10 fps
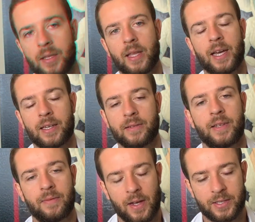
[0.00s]
unlike
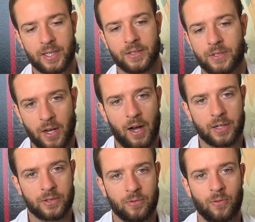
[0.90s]
investing in
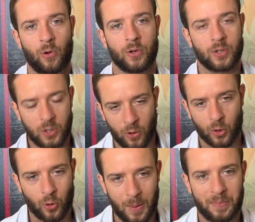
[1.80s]
stocks or
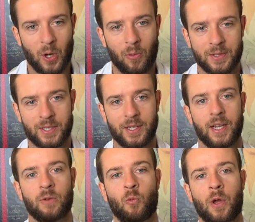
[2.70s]
crypto, once
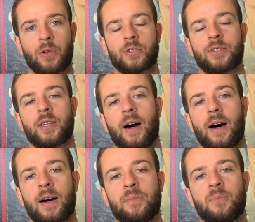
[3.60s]
again, where there's
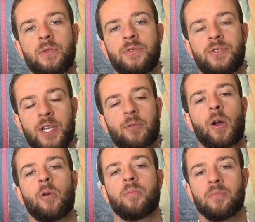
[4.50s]

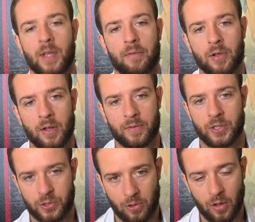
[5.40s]
zero level of
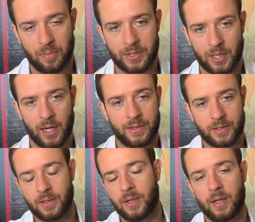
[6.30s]
control
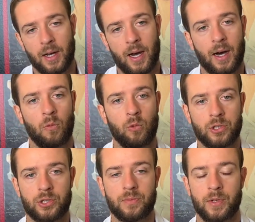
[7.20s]
besides
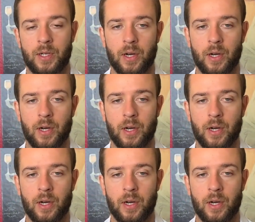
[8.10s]
which